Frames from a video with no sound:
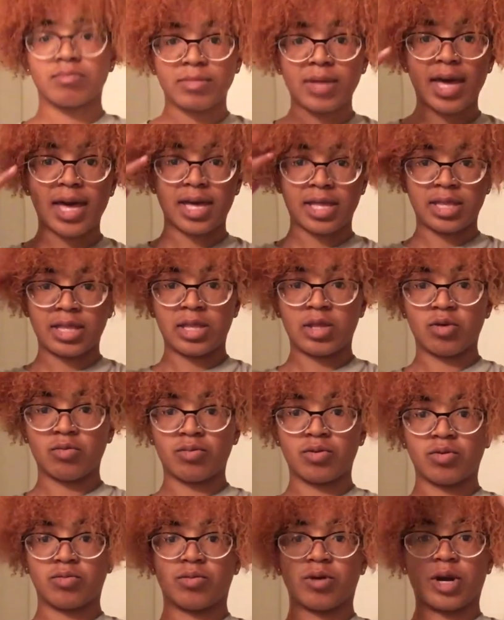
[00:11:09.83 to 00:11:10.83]
had no
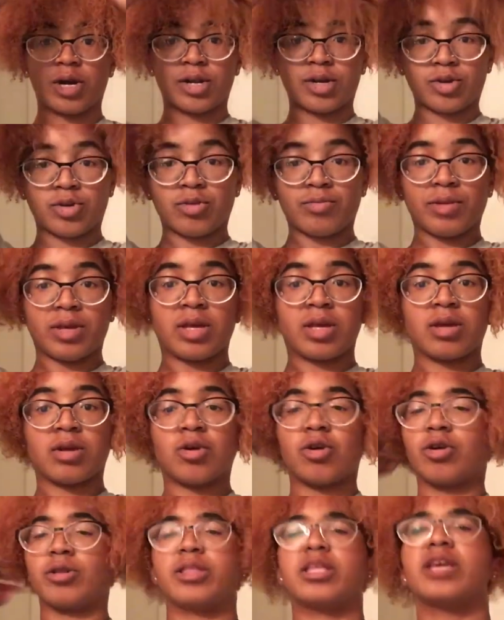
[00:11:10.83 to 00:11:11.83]
poop product on me
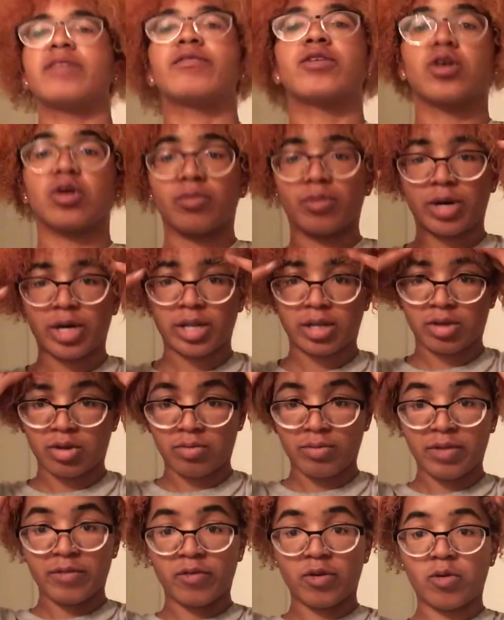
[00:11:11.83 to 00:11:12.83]
or the DevaCurl product
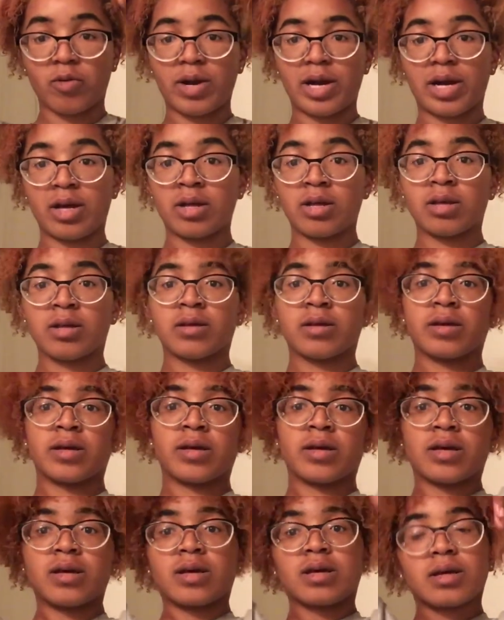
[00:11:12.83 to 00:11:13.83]
on me for a while,
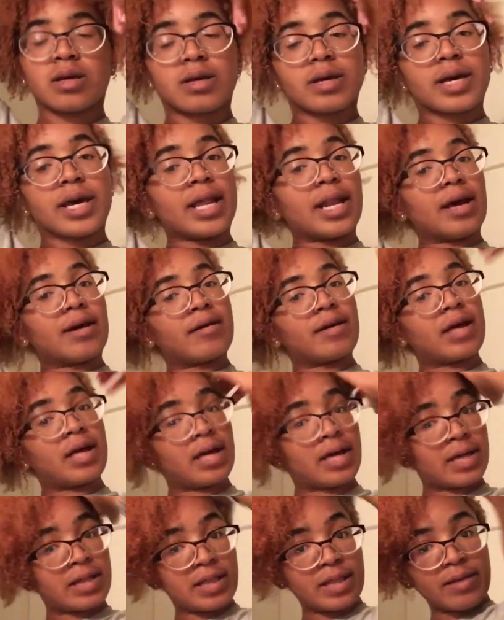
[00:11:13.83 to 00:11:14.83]
and I
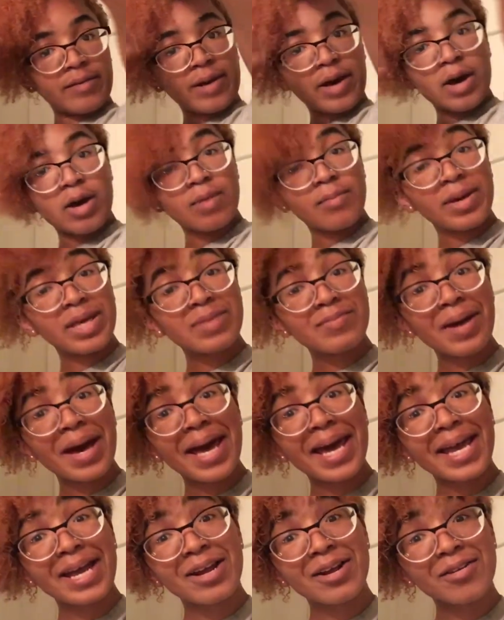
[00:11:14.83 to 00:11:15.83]
love how it makes my
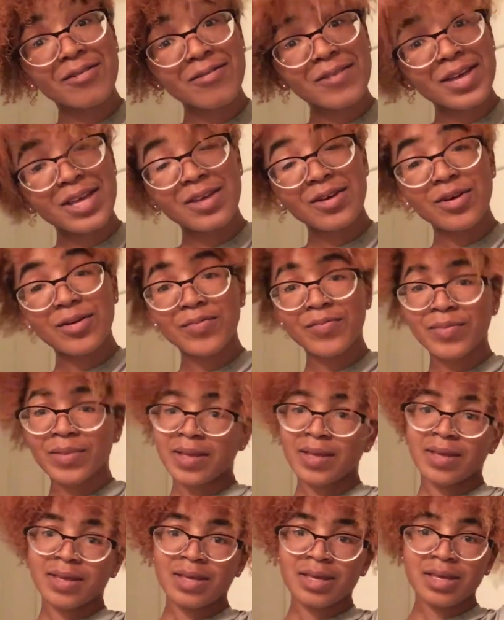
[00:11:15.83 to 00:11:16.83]
hair feel. It
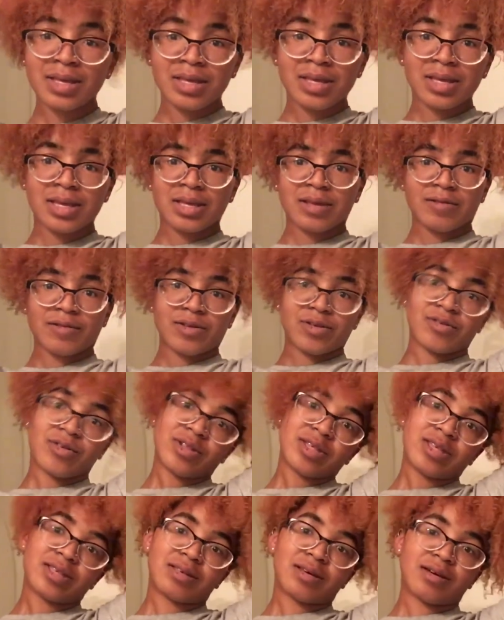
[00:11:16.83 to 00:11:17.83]
feels
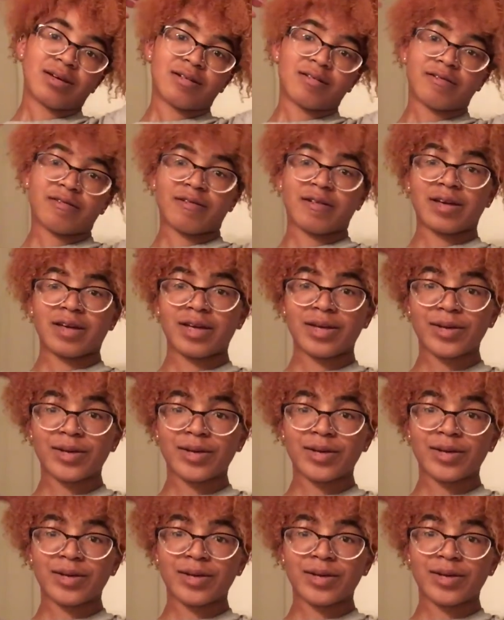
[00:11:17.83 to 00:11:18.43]
really soft